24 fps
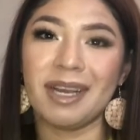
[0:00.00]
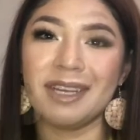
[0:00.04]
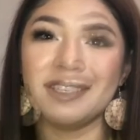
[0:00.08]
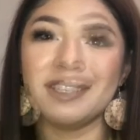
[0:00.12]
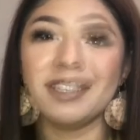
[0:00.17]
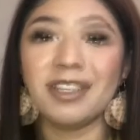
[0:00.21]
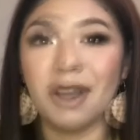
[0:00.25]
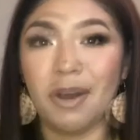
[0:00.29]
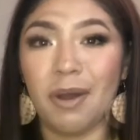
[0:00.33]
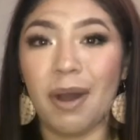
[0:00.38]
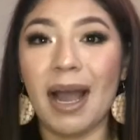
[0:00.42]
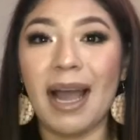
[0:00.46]

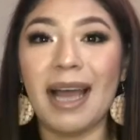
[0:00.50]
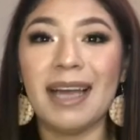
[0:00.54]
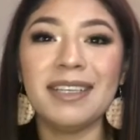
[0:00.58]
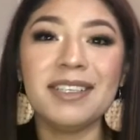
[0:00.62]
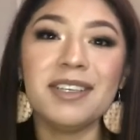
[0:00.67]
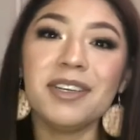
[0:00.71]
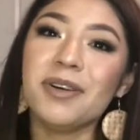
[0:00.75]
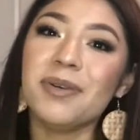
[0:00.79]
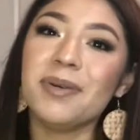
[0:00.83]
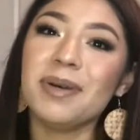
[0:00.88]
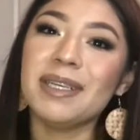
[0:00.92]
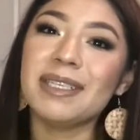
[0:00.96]
So as
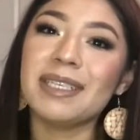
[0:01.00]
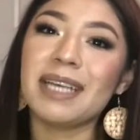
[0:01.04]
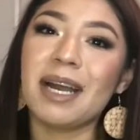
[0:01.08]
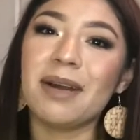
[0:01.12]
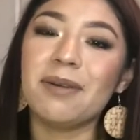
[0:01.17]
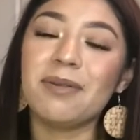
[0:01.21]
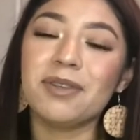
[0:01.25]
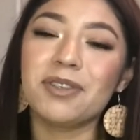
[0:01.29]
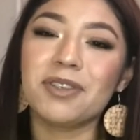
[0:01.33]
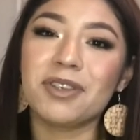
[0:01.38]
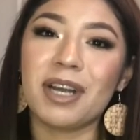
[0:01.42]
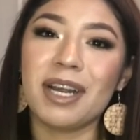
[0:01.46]
always, I will
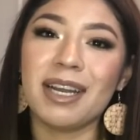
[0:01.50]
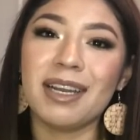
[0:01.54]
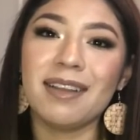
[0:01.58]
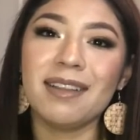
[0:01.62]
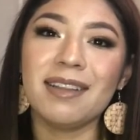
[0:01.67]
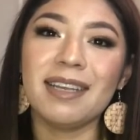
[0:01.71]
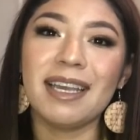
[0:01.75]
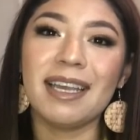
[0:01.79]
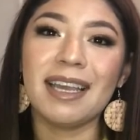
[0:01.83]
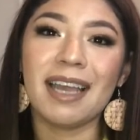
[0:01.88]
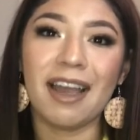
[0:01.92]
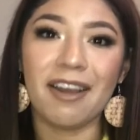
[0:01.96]
try to
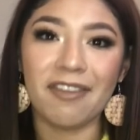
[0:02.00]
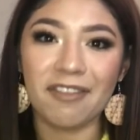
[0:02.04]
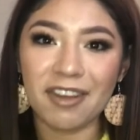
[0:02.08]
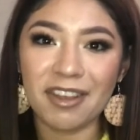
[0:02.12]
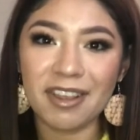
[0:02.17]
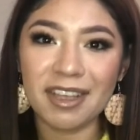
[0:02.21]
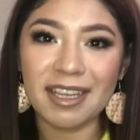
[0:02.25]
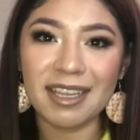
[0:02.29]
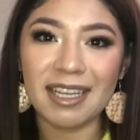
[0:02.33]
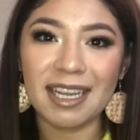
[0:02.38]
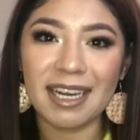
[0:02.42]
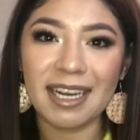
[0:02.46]
link everything
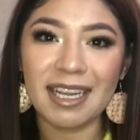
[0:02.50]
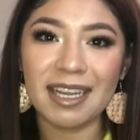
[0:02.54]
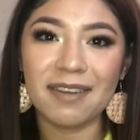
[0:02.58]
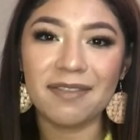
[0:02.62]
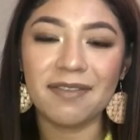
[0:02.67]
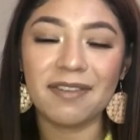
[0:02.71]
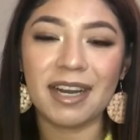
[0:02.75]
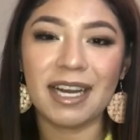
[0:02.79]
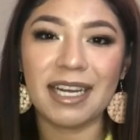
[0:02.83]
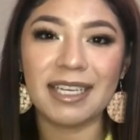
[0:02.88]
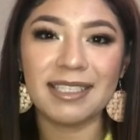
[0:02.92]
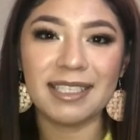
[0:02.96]
that I can
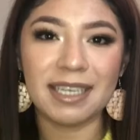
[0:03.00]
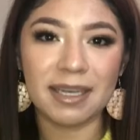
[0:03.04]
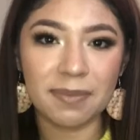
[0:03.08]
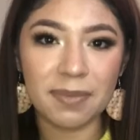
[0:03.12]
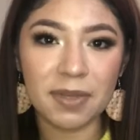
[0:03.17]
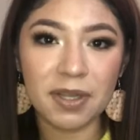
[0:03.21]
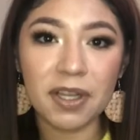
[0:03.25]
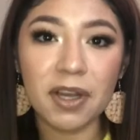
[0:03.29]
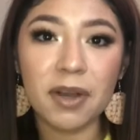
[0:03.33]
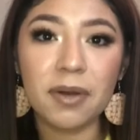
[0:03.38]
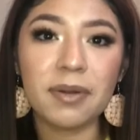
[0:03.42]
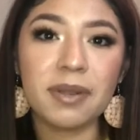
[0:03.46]
find down
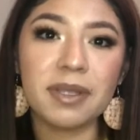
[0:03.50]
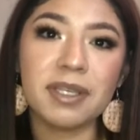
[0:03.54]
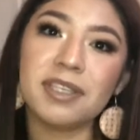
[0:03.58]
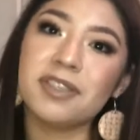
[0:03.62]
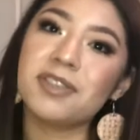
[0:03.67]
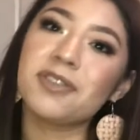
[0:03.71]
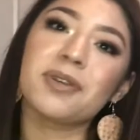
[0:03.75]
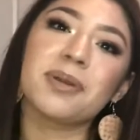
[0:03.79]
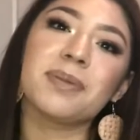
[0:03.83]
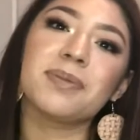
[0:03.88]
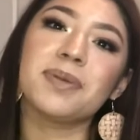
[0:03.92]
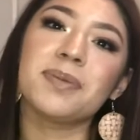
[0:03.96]
below in the
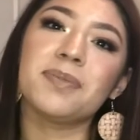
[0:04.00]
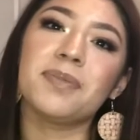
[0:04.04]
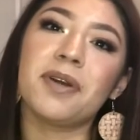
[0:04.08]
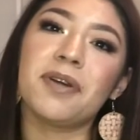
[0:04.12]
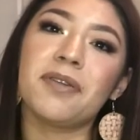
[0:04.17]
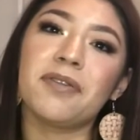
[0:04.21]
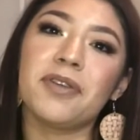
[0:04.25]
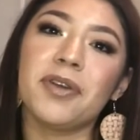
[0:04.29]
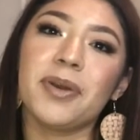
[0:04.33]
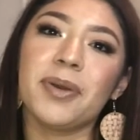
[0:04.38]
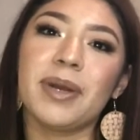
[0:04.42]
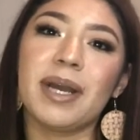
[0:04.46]
description bar for
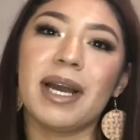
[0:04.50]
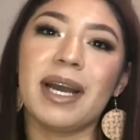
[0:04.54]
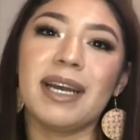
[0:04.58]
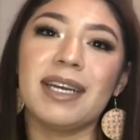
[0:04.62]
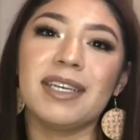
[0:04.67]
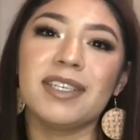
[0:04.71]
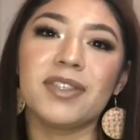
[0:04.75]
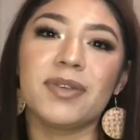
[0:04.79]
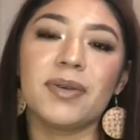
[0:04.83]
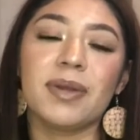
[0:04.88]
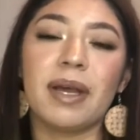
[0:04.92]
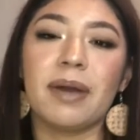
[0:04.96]
you guys,
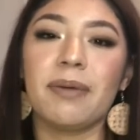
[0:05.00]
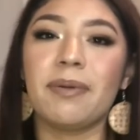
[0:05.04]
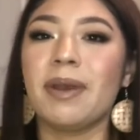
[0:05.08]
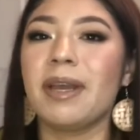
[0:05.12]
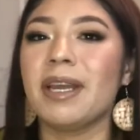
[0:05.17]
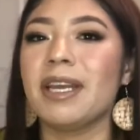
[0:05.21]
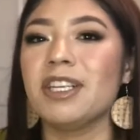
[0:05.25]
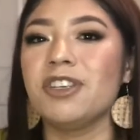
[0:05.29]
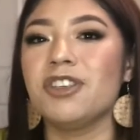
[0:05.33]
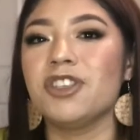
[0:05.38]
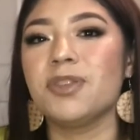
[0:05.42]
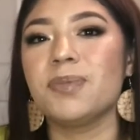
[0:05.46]
so that way it can
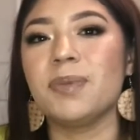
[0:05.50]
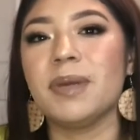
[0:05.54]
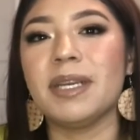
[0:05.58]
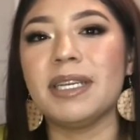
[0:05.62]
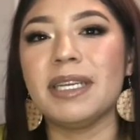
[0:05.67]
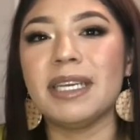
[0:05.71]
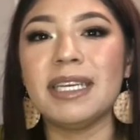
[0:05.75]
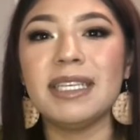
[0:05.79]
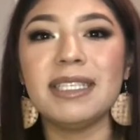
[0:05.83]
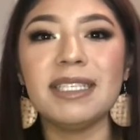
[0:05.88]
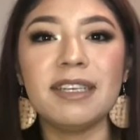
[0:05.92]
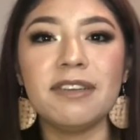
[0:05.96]
just be an
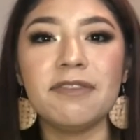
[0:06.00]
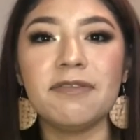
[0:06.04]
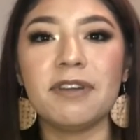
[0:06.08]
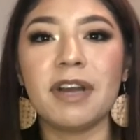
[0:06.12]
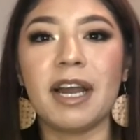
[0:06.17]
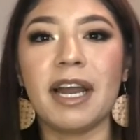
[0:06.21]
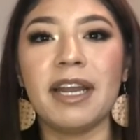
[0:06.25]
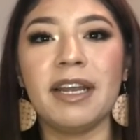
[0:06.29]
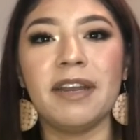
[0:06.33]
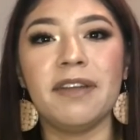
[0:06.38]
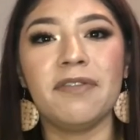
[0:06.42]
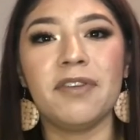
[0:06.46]
easy
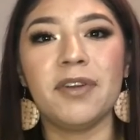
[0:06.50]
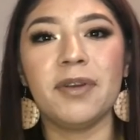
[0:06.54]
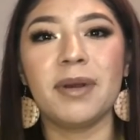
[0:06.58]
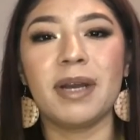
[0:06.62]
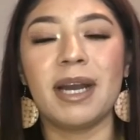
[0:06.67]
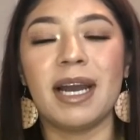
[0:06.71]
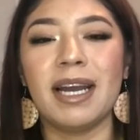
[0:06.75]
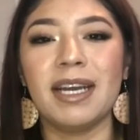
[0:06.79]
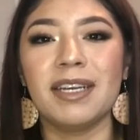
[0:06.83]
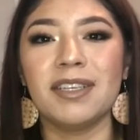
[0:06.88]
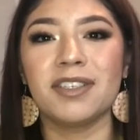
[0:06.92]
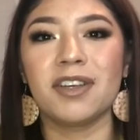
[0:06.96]
find if you
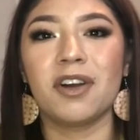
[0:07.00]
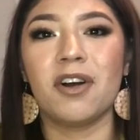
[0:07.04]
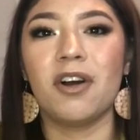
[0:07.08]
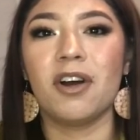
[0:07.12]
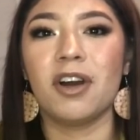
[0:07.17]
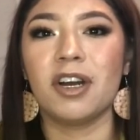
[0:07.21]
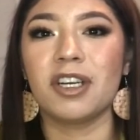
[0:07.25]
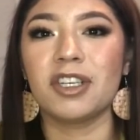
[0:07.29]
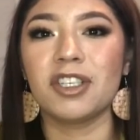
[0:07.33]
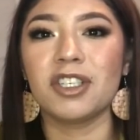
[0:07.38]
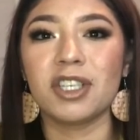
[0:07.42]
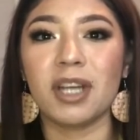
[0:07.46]
guys are
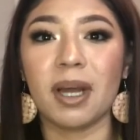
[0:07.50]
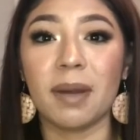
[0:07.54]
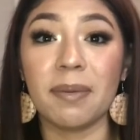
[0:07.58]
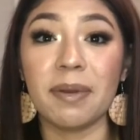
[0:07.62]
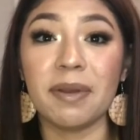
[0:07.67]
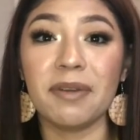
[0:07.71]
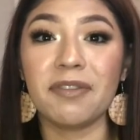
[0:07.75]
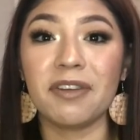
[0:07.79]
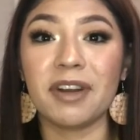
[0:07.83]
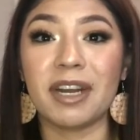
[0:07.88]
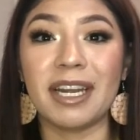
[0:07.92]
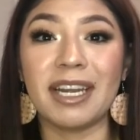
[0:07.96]
shopping for
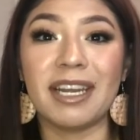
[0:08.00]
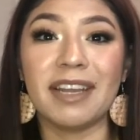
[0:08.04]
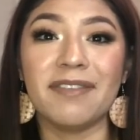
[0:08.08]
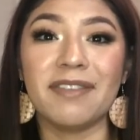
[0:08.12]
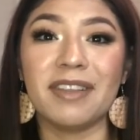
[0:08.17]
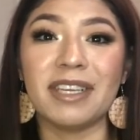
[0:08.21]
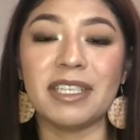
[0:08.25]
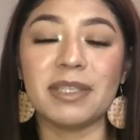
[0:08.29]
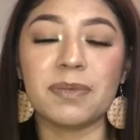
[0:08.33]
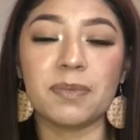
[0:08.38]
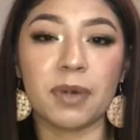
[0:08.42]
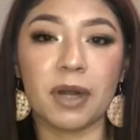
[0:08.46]
any of these
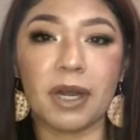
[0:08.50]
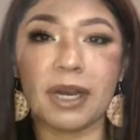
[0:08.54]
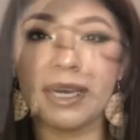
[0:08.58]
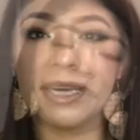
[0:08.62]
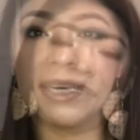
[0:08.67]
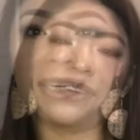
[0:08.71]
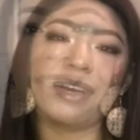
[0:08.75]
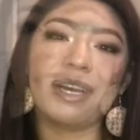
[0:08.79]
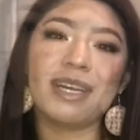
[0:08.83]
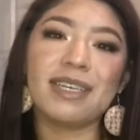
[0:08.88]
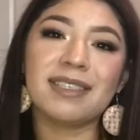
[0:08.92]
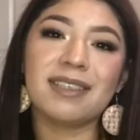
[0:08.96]
products. If you
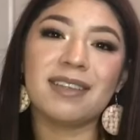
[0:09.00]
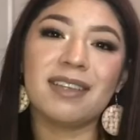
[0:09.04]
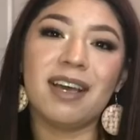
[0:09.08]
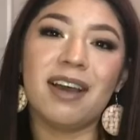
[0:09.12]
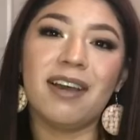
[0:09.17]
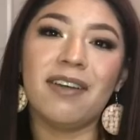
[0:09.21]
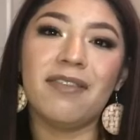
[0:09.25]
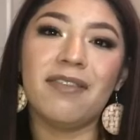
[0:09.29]
guys love